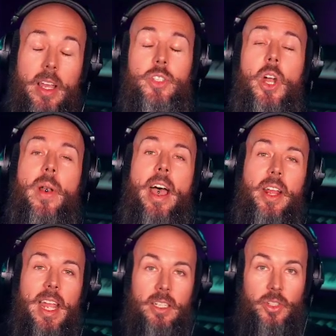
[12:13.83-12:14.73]
So now to
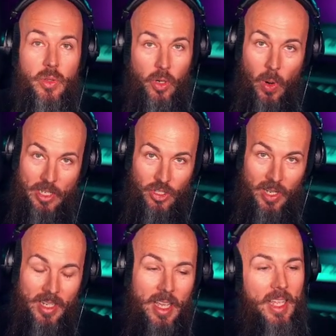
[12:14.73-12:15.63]
answer the
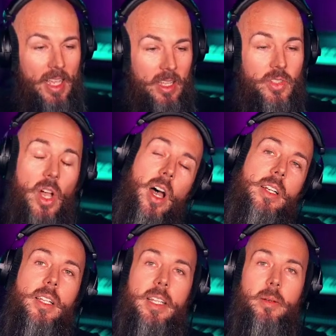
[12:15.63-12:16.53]
question, is
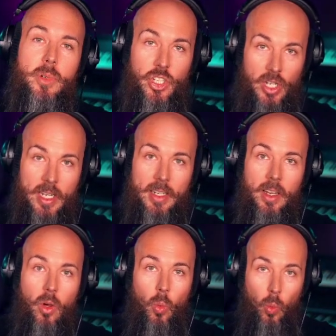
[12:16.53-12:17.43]
Unclean
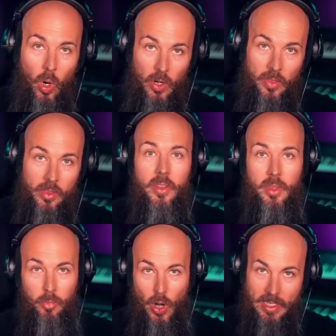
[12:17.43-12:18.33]
Machine worth
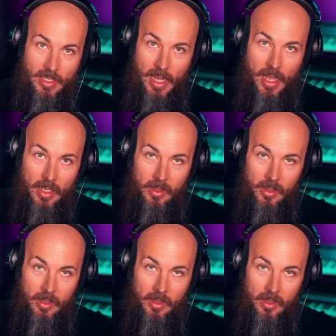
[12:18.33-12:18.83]
the price tag?